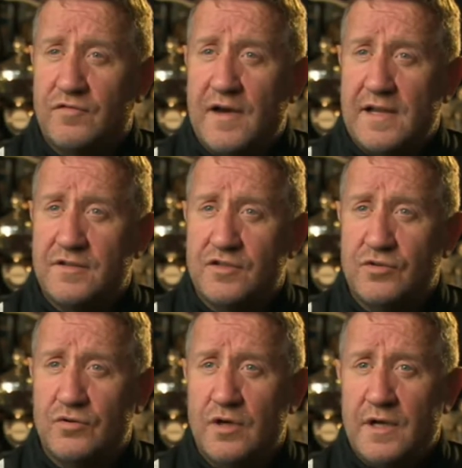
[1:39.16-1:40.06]
fans.
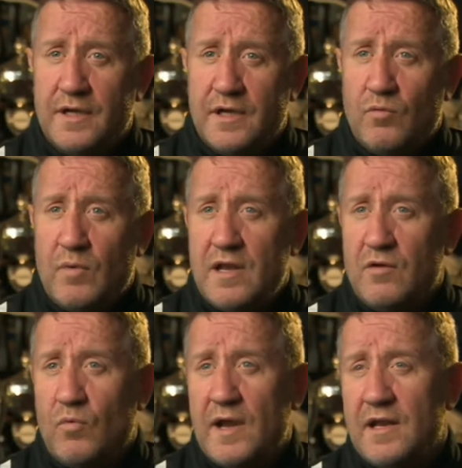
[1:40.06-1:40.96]
So
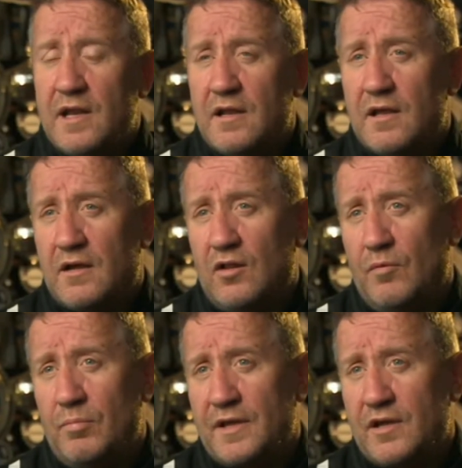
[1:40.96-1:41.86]
when a
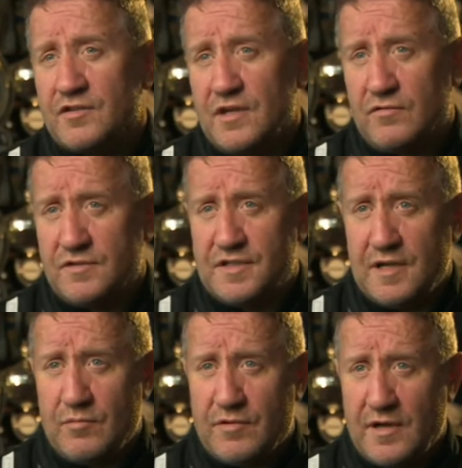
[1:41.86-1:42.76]
club like ourselves is
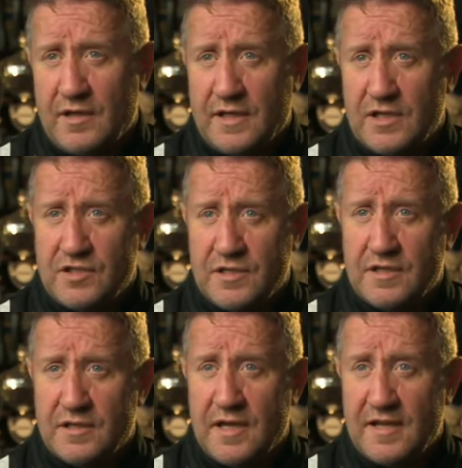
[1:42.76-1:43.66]
hit with relegation,
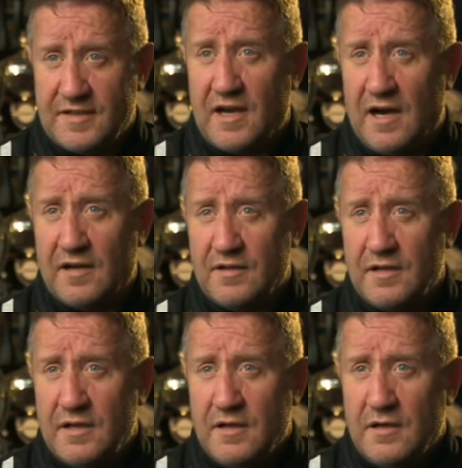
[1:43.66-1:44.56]
it hits it hard,
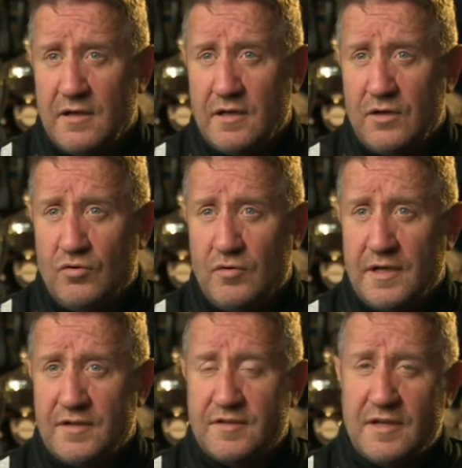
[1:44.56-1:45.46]
and
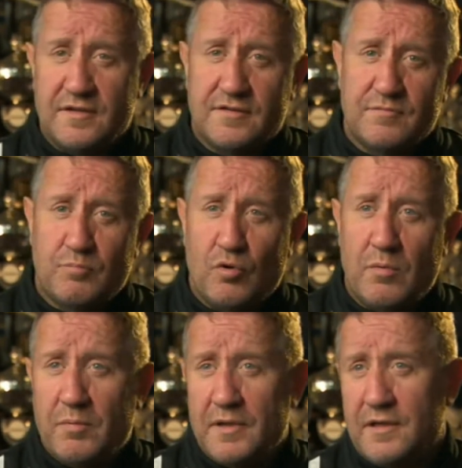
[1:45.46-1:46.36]
it's
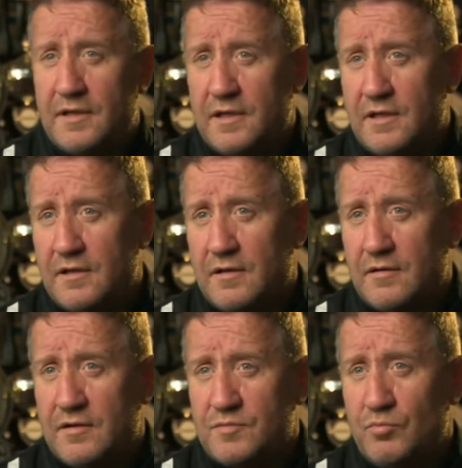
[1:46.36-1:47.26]
probably
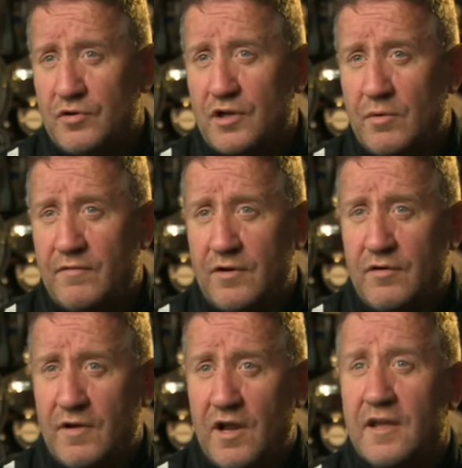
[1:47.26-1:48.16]
the sporting equivalent
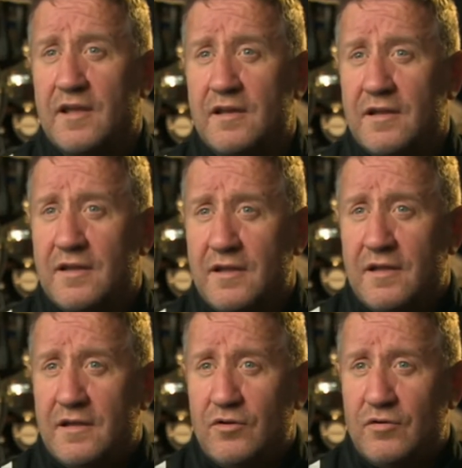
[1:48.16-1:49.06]
of a hurricane.
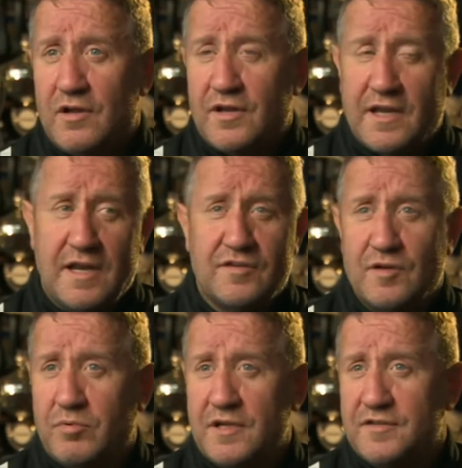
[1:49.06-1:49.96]
A hurricane hits
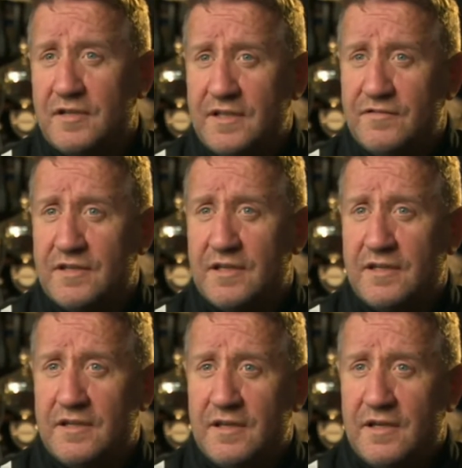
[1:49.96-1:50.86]
a place and leaves it
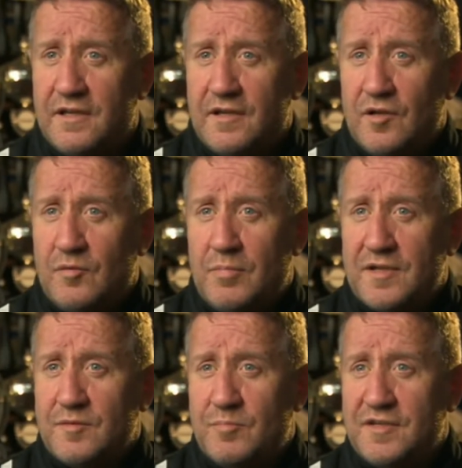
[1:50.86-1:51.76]
in
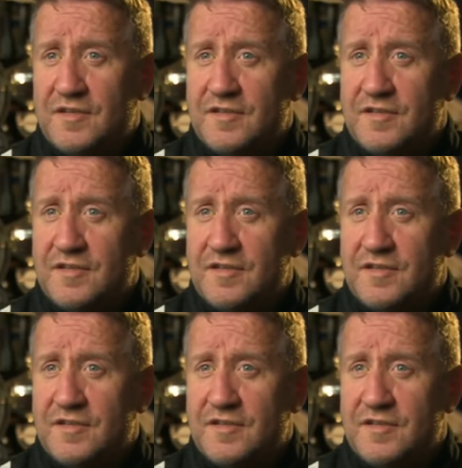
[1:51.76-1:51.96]
bits and pieces